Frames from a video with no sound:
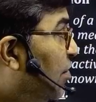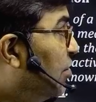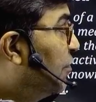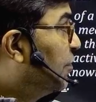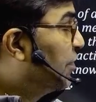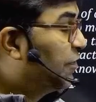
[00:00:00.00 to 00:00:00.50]

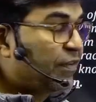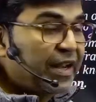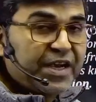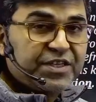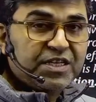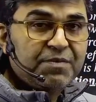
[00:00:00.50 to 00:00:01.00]
of
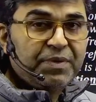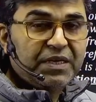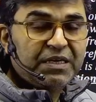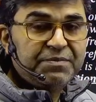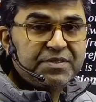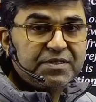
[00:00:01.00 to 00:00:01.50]
refraction
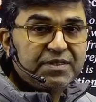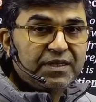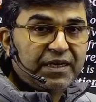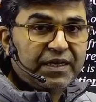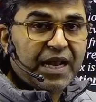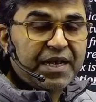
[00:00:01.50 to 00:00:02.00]
becomes
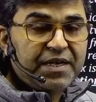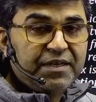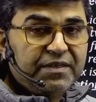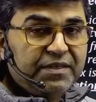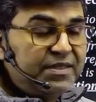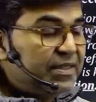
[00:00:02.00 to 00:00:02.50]
90
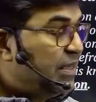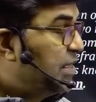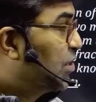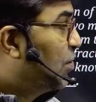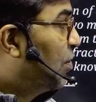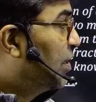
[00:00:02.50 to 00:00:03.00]
degrees is
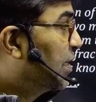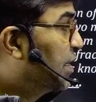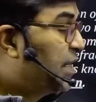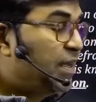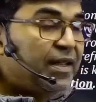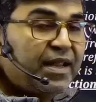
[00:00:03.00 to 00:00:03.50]
called the
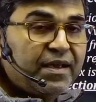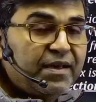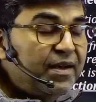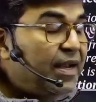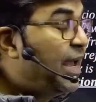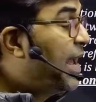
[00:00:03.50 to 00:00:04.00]
critical angle.
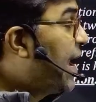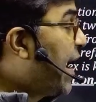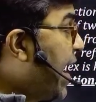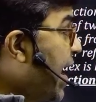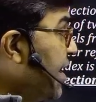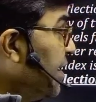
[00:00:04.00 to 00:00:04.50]

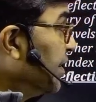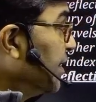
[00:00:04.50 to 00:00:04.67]
And